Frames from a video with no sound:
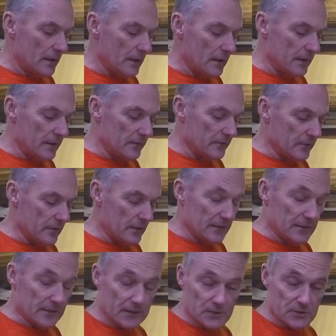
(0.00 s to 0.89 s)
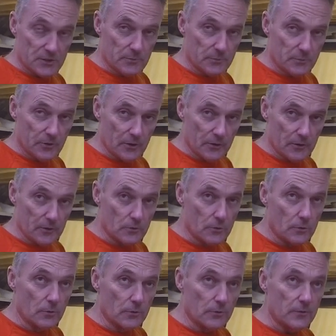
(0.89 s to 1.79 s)
is attach them to the
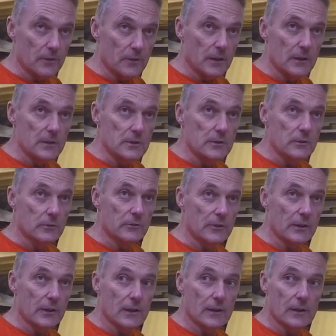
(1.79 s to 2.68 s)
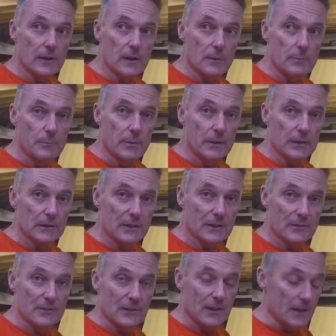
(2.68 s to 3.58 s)
roof and using a, a
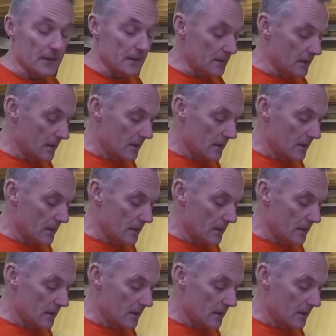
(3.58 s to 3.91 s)
builder's line